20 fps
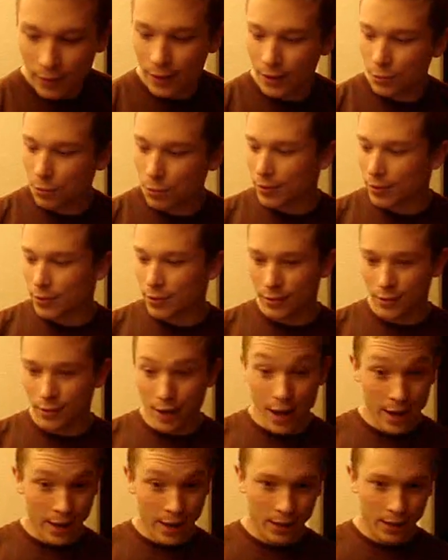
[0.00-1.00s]
This was
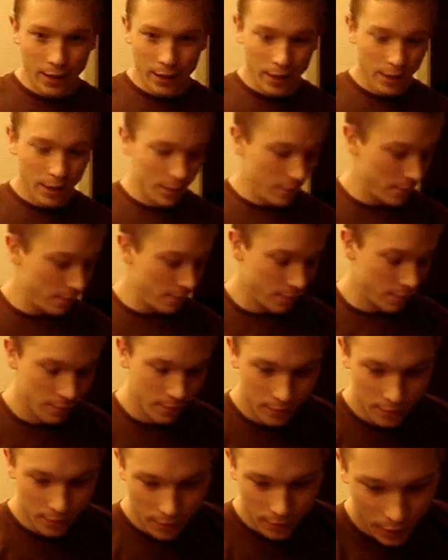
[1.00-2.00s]
90.
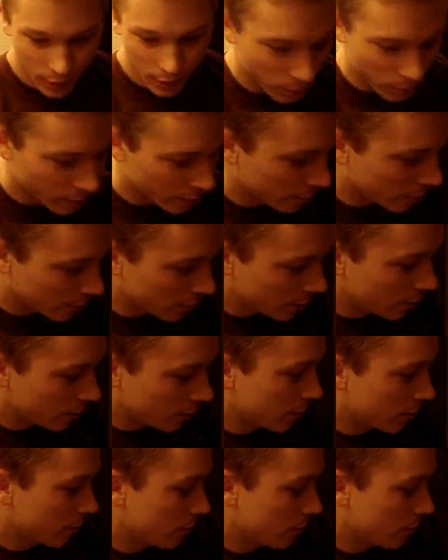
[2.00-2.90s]
This was,